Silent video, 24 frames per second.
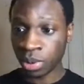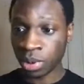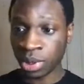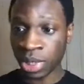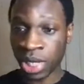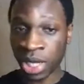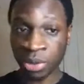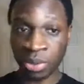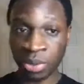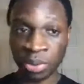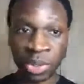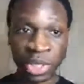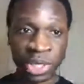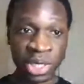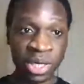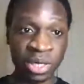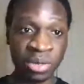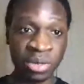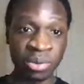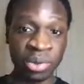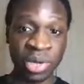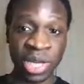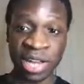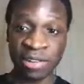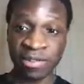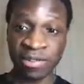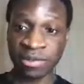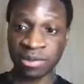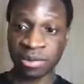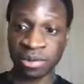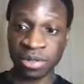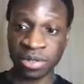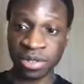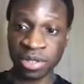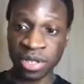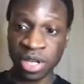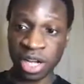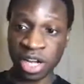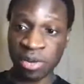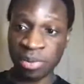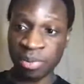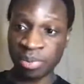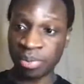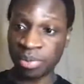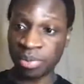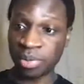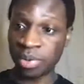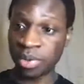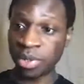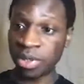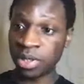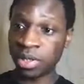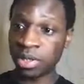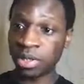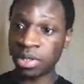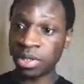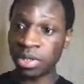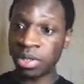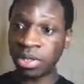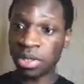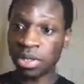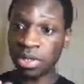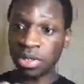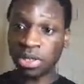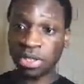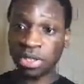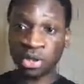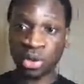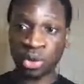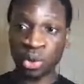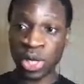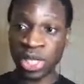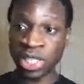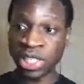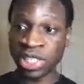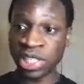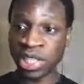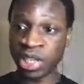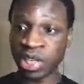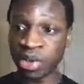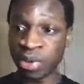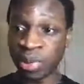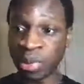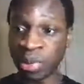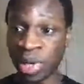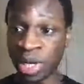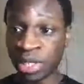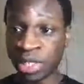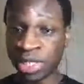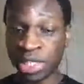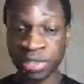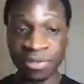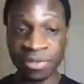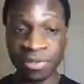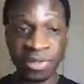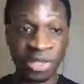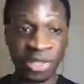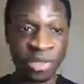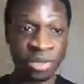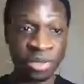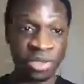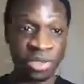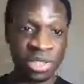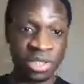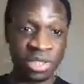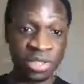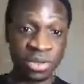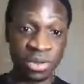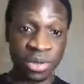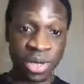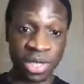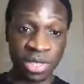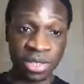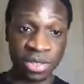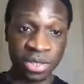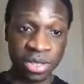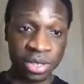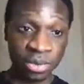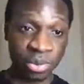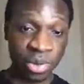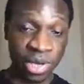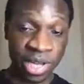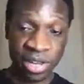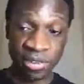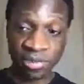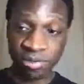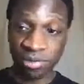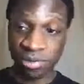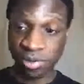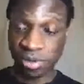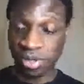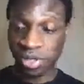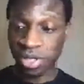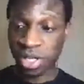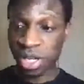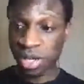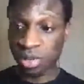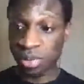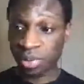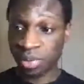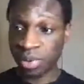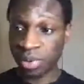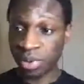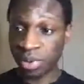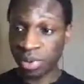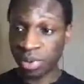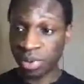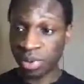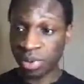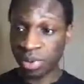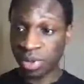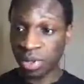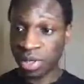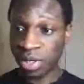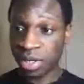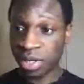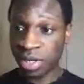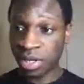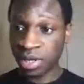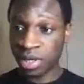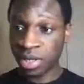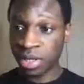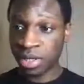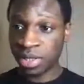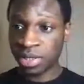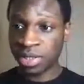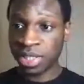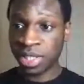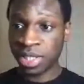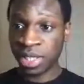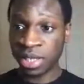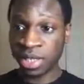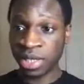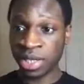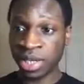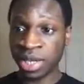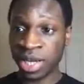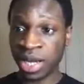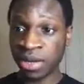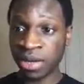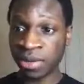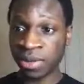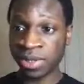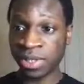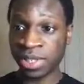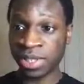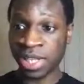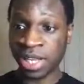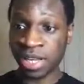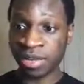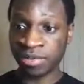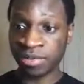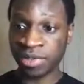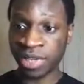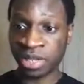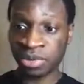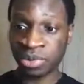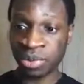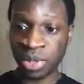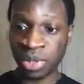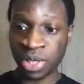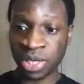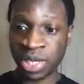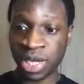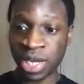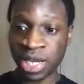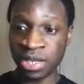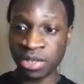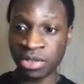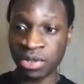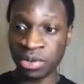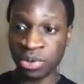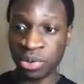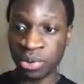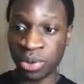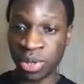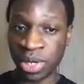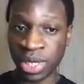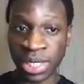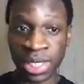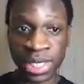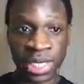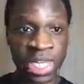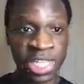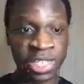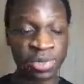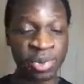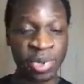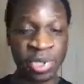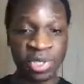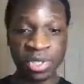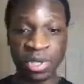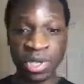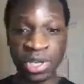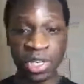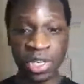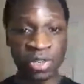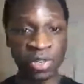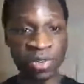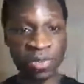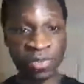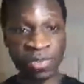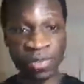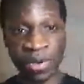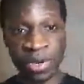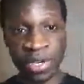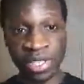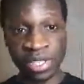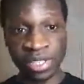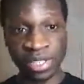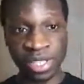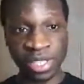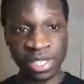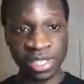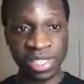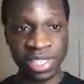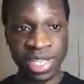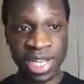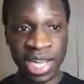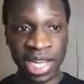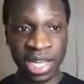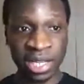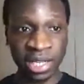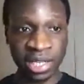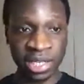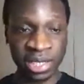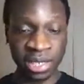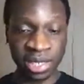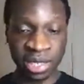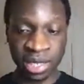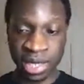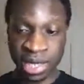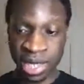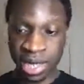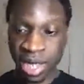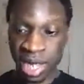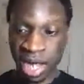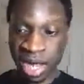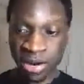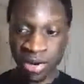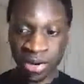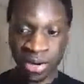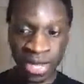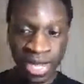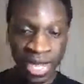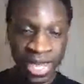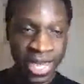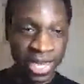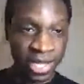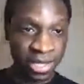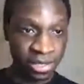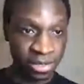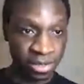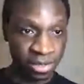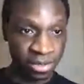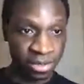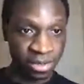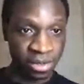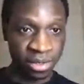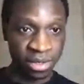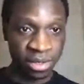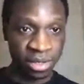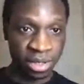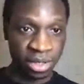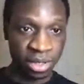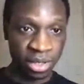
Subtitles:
Like we have to stop stressing about difficult situation. We have to stop telling ourselves that we can do it, especially the voice inside our heads. We